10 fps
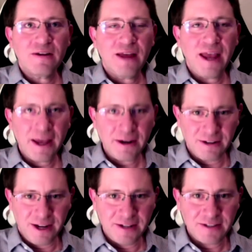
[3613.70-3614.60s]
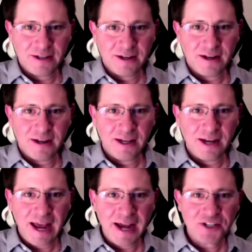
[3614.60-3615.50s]
analytes can
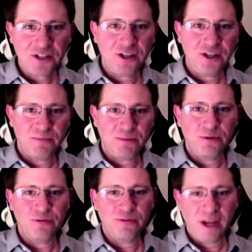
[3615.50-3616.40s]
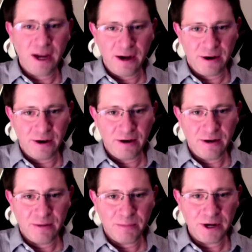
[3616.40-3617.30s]
actually improve care
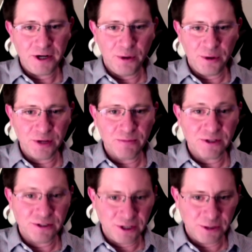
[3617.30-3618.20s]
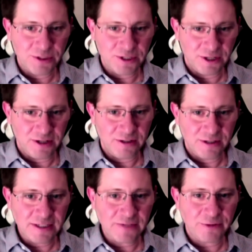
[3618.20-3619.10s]
by knowing them continuously. So
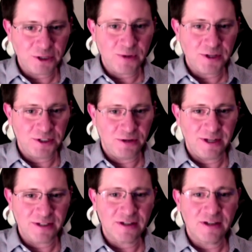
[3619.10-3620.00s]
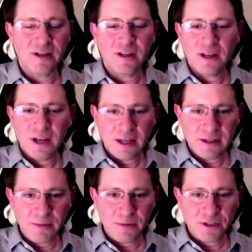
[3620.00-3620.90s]
that's the first question you ask. And
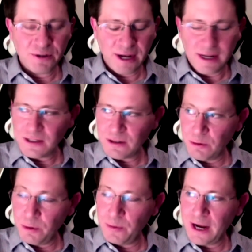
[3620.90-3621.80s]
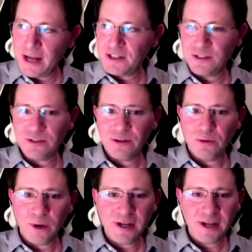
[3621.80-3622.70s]
then what you ask, or we would ask, is
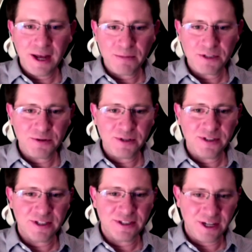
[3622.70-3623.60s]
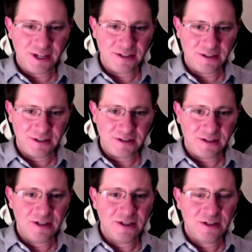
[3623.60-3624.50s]
what chemistries exist
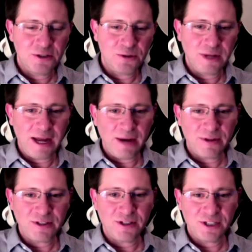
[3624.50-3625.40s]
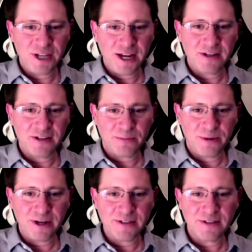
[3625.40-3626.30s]
to allow us to detect the
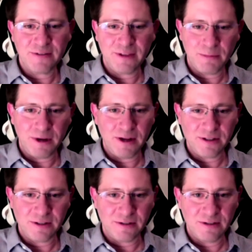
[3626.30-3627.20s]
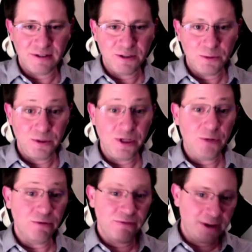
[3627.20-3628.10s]
presence of that molecule? Do we need to
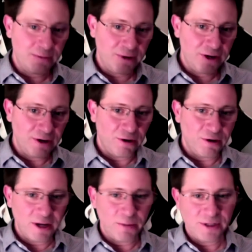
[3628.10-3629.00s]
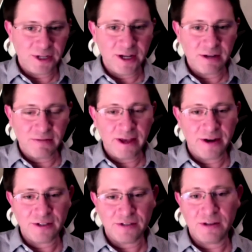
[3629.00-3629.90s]
invent one, or can we take
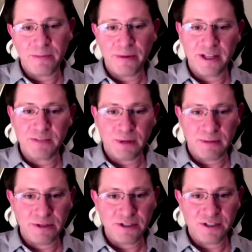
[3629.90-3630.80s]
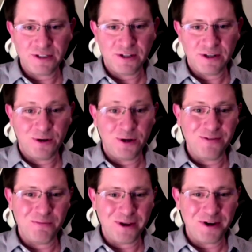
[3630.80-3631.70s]
advantage of something that's published? Or
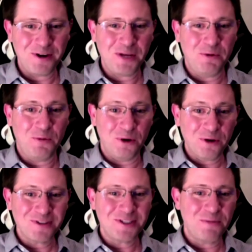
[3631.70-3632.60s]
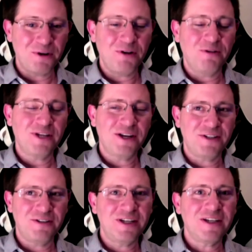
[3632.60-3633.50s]
even better, can we work with someone who knows how to
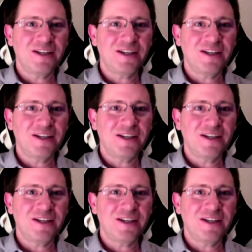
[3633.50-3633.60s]
do it?